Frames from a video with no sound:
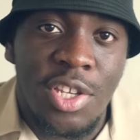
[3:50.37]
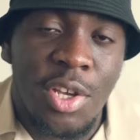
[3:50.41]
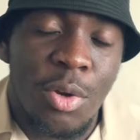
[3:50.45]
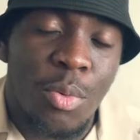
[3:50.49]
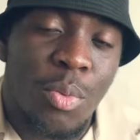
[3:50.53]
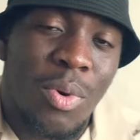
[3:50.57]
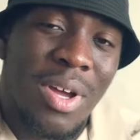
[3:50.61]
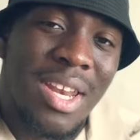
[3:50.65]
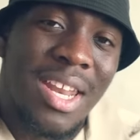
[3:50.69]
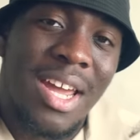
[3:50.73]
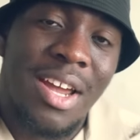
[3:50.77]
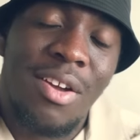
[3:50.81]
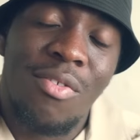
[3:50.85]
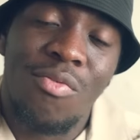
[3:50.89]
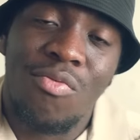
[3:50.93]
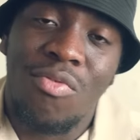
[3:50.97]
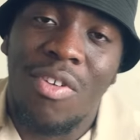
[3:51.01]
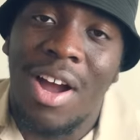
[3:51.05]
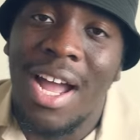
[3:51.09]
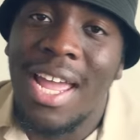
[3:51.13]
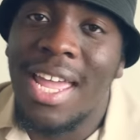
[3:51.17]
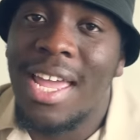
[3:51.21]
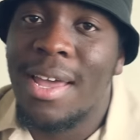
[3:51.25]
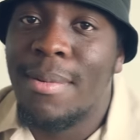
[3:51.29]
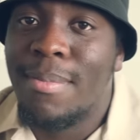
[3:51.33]
So when I
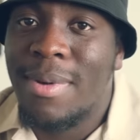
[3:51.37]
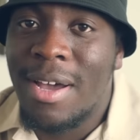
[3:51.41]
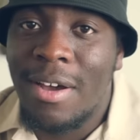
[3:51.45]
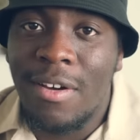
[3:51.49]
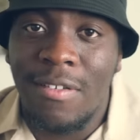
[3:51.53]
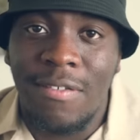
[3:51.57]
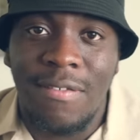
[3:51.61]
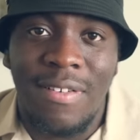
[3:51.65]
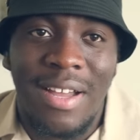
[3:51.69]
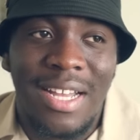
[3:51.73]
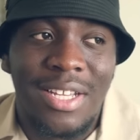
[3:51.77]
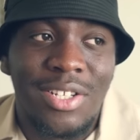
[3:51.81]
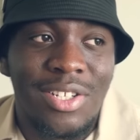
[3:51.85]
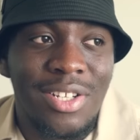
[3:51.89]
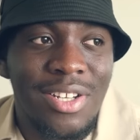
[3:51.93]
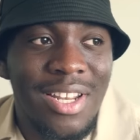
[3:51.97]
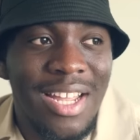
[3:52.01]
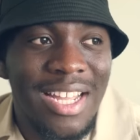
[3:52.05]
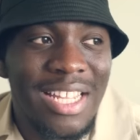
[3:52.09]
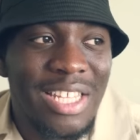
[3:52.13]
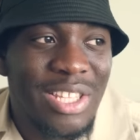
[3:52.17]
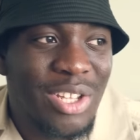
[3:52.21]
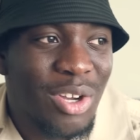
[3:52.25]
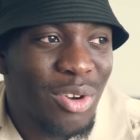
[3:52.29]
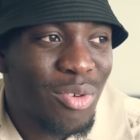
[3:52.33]
write about fashion,
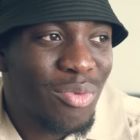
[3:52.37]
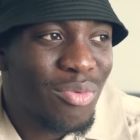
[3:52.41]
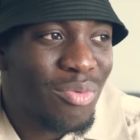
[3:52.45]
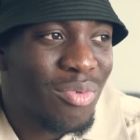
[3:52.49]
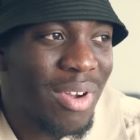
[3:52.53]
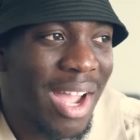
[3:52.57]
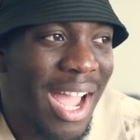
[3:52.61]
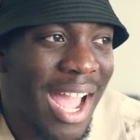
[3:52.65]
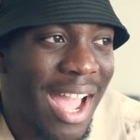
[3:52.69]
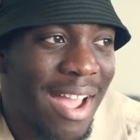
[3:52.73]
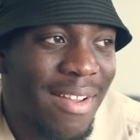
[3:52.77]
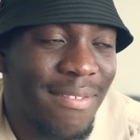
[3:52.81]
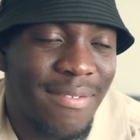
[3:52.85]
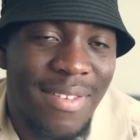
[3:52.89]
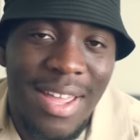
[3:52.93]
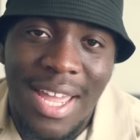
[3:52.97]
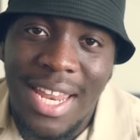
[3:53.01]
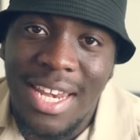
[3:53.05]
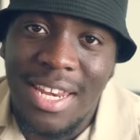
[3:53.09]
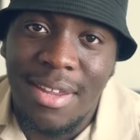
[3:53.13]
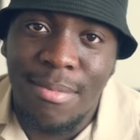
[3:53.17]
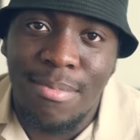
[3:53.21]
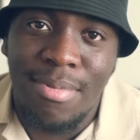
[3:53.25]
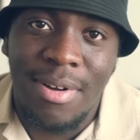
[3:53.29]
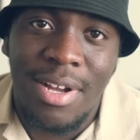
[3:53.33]
I don't have
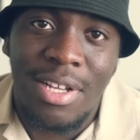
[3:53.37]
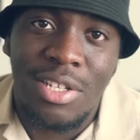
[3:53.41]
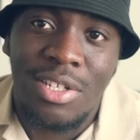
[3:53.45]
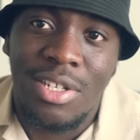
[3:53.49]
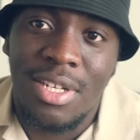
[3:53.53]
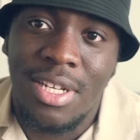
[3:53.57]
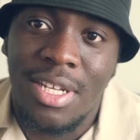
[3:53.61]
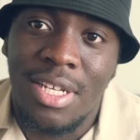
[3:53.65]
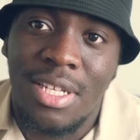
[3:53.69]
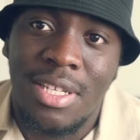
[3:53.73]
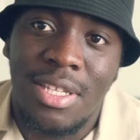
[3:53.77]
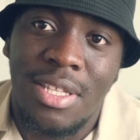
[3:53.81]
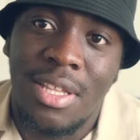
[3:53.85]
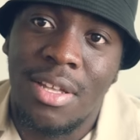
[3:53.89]
any prejudice.